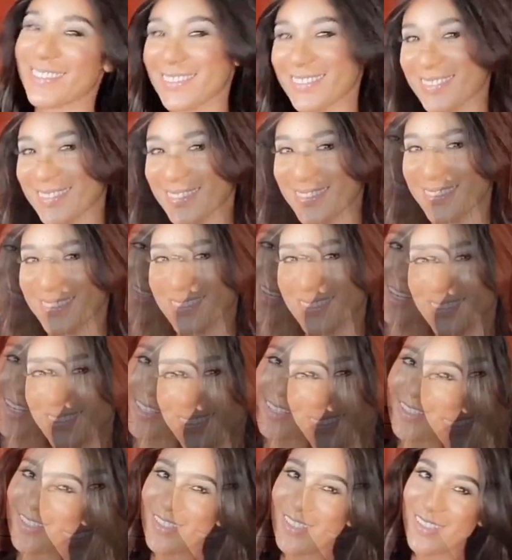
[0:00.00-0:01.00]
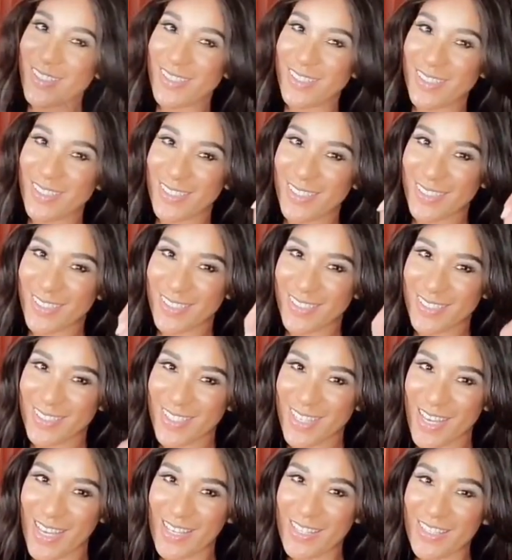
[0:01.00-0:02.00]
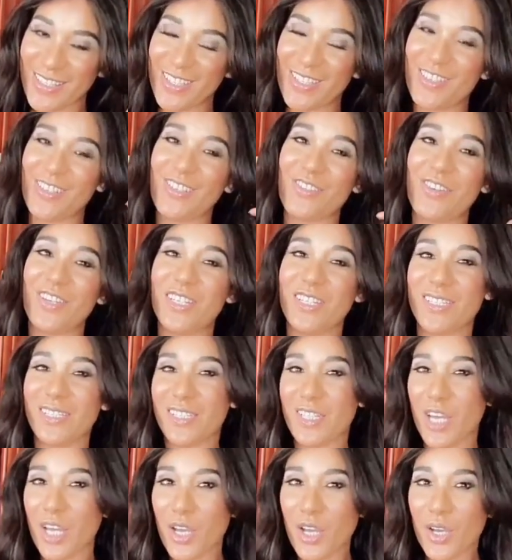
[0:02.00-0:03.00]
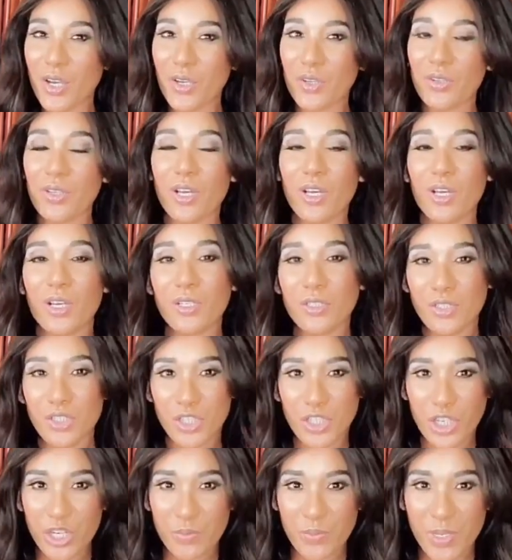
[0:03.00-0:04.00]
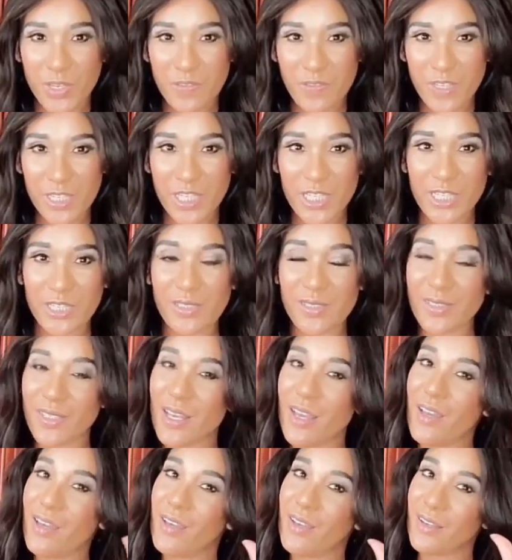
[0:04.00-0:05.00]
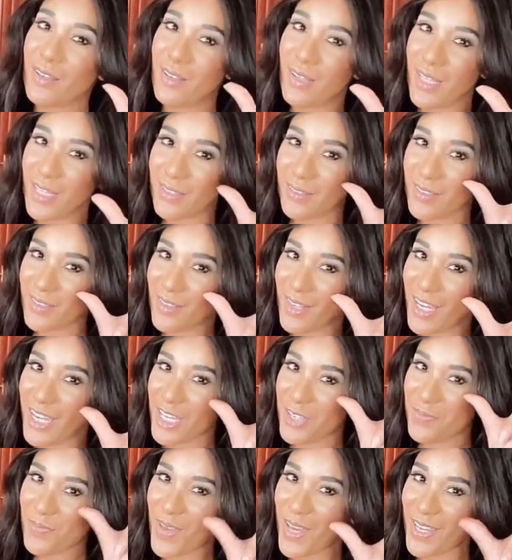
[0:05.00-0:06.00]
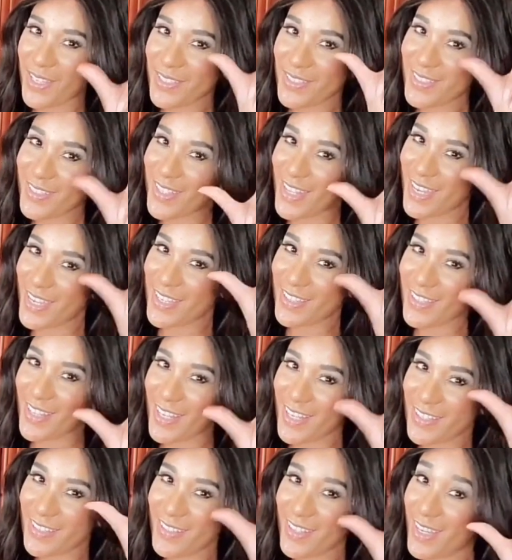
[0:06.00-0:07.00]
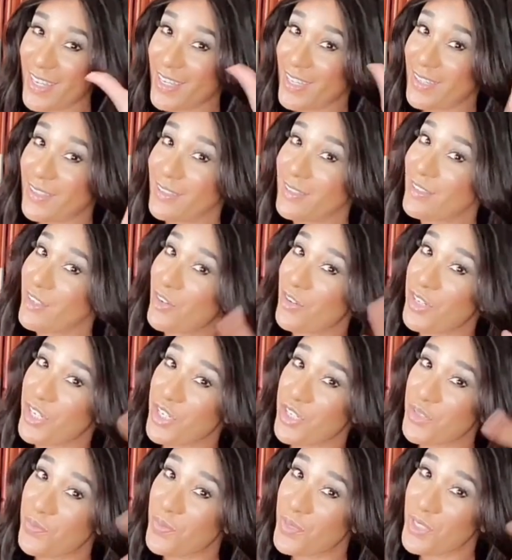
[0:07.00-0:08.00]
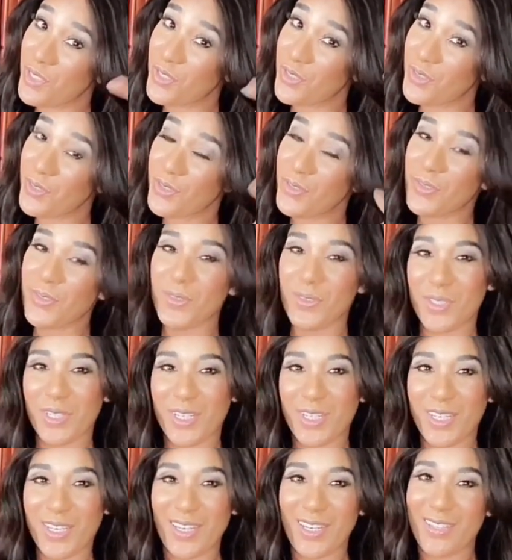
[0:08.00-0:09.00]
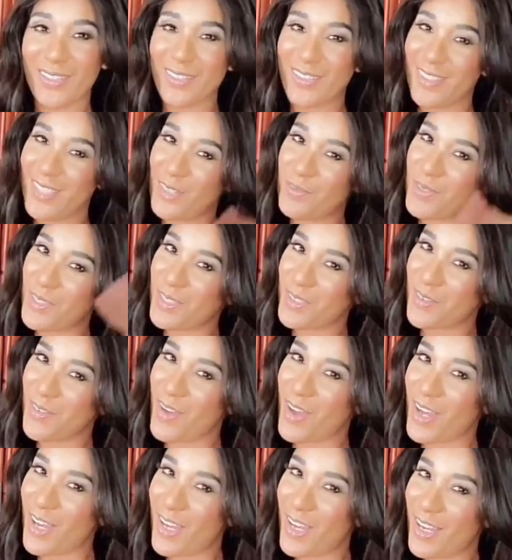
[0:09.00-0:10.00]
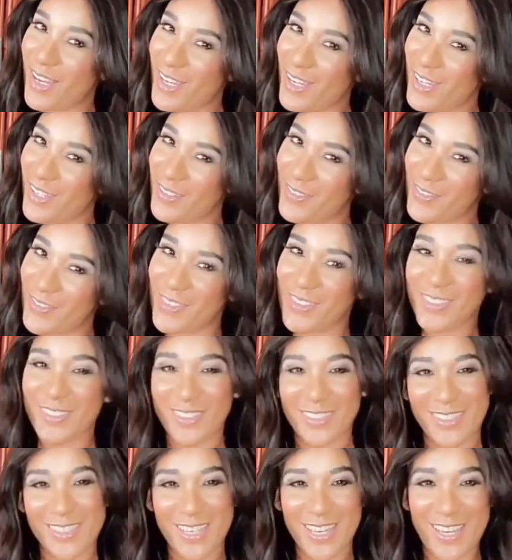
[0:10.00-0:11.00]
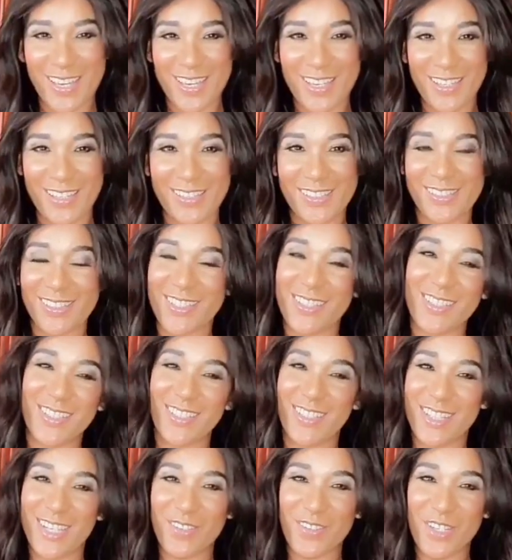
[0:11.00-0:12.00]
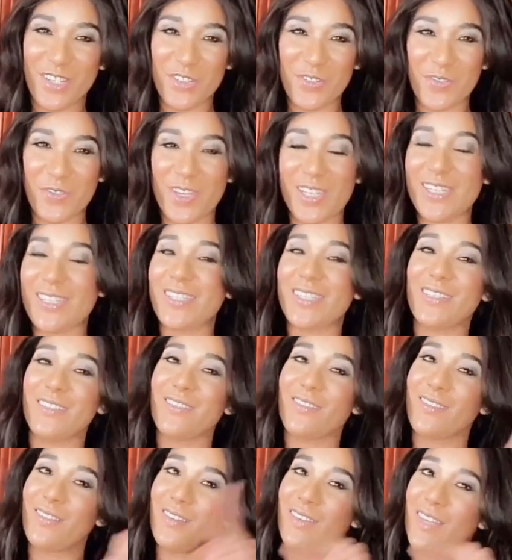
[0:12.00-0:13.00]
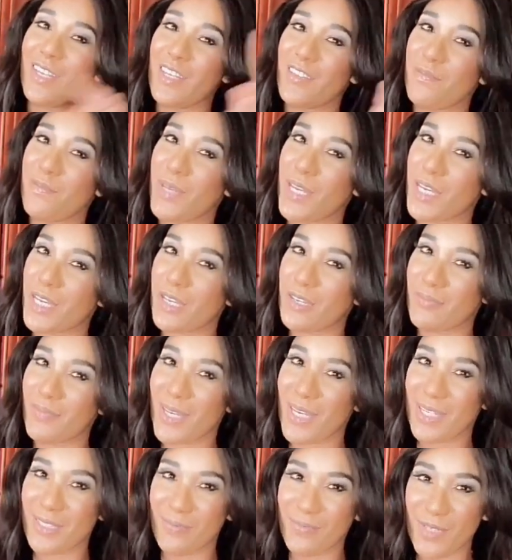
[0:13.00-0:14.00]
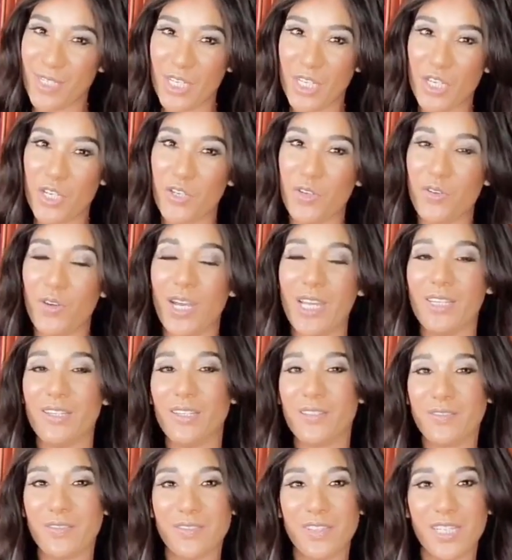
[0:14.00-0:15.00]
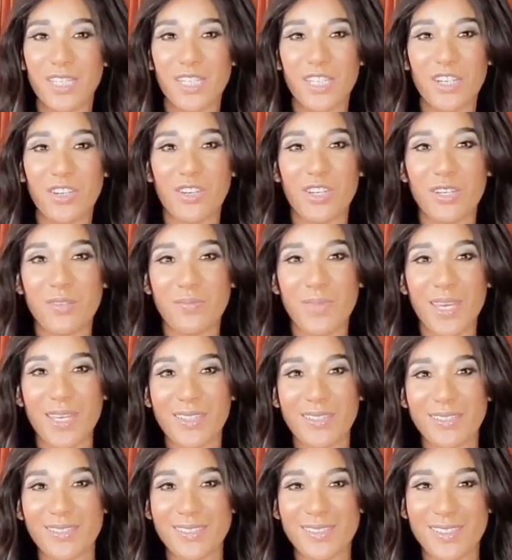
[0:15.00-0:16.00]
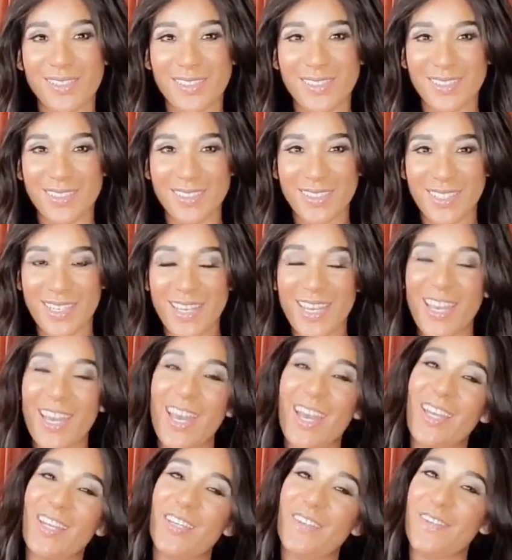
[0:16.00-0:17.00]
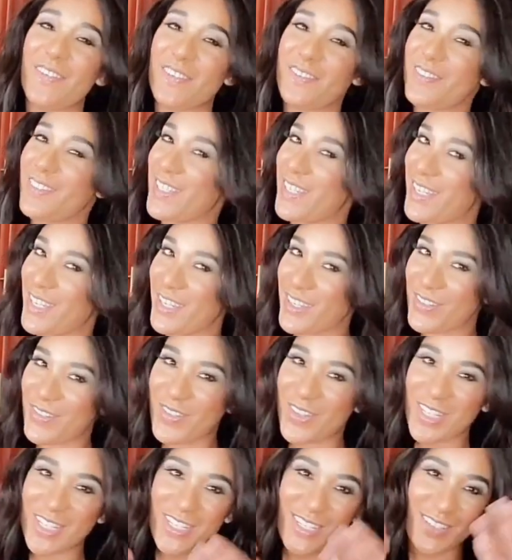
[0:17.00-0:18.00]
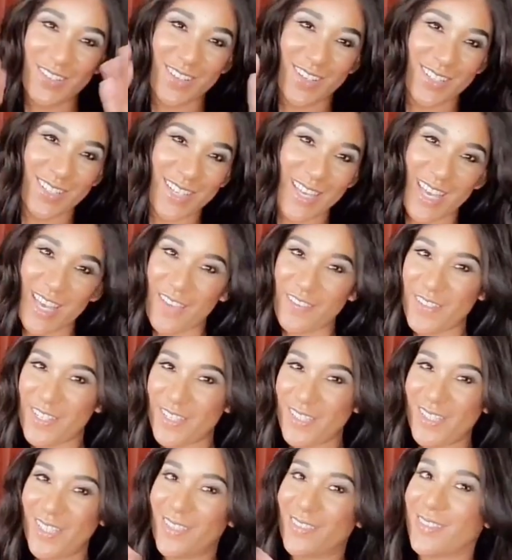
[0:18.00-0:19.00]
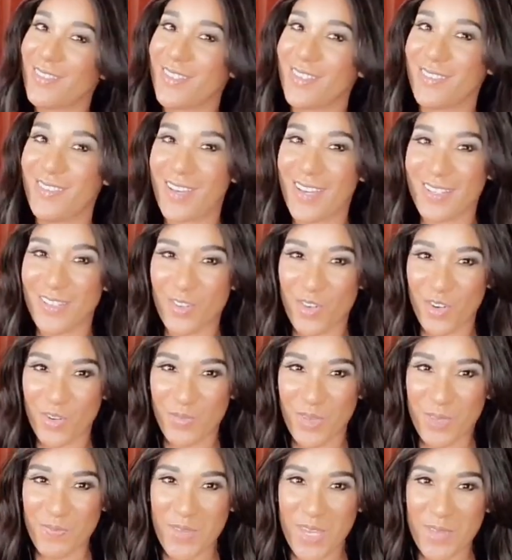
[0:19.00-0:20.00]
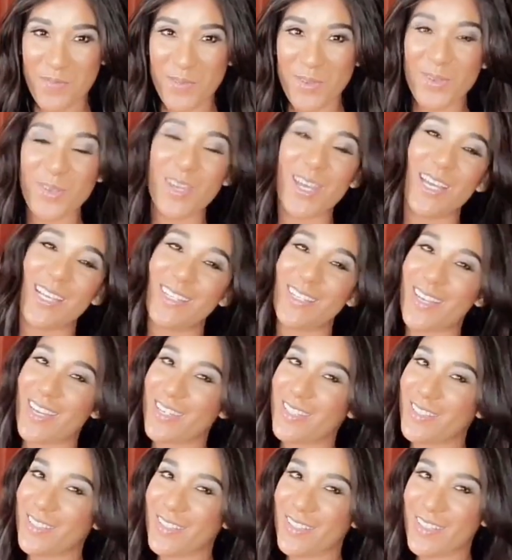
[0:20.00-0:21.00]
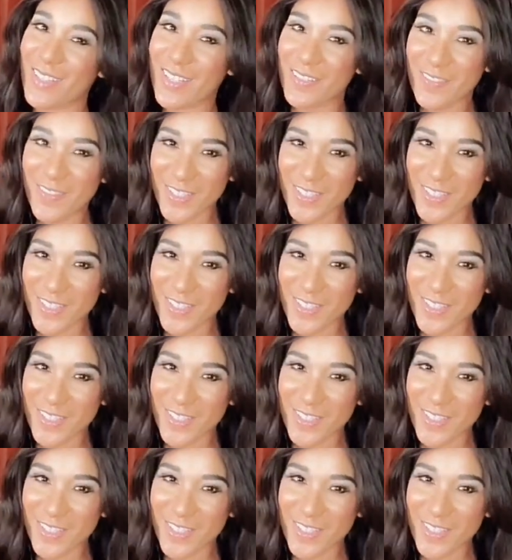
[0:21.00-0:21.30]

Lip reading: Guys, just as you already know, share my videos, click the like button, like, turn it to blue, and subscribe. Yes, and share with your friends and leave me a comment below. I love reading your comments. I love to hear what you guys have to say because you guys are my people and I love you